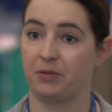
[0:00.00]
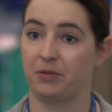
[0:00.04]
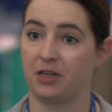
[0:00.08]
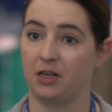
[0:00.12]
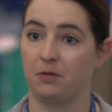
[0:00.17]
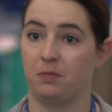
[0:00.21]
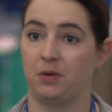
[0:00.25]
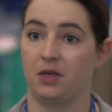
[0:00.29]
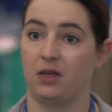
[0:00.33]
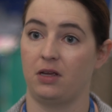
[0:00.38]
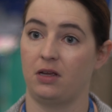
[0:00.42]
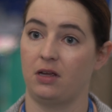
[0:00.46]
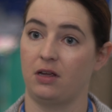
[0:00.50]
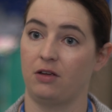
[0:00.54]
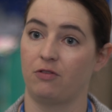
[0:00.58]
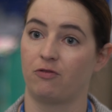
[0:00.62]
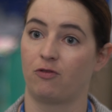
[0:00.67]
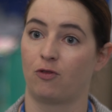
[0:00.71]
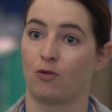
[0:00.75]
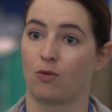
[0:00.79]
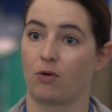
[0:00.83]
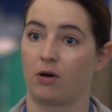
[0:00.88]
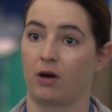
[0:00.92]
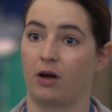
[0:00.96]
PPE
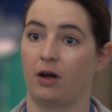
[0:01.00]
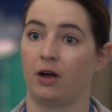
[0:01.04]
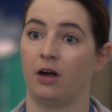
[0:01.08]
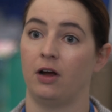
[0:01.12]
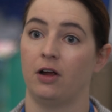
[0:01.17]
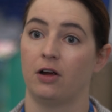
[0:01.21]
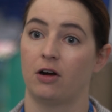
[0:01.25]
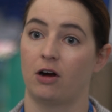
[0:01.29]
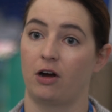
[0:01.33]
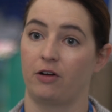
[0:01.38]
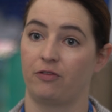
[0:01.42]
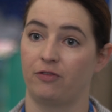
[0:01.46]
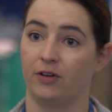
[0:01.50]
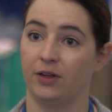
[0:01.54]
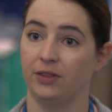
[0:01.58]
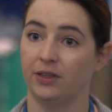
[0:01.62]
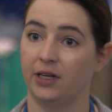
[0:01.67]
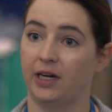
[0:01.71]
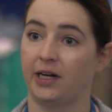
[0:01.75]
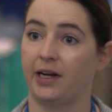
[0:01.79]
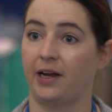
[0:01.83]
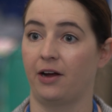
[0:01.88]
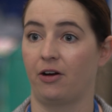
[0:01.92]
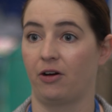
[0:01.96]
for our
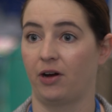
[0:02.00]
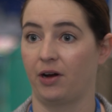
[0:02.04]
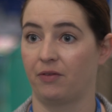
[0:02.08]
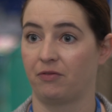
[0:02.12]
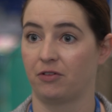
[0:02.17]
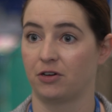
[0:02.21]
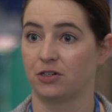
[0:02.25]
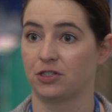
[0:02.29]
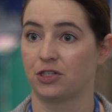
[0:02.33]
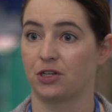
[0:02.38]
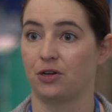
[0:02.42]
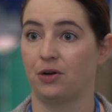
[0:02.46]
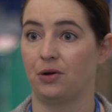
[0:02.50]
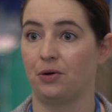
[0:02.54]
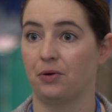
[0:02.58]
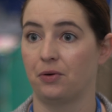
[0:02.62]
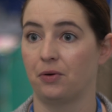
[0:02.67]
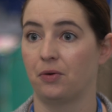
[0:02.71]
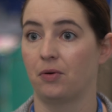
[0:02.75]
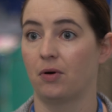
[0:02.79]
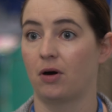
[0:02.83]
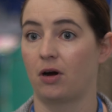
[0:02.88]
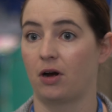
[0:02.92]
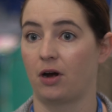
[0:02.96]
frontline caregivers
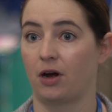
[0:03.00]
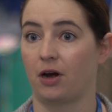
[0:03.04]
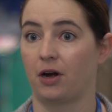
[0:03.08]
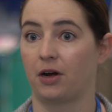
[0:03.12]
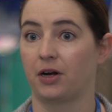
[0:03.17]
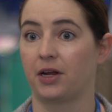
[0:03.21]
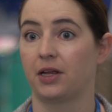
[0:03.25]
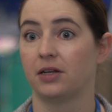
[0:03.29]
who are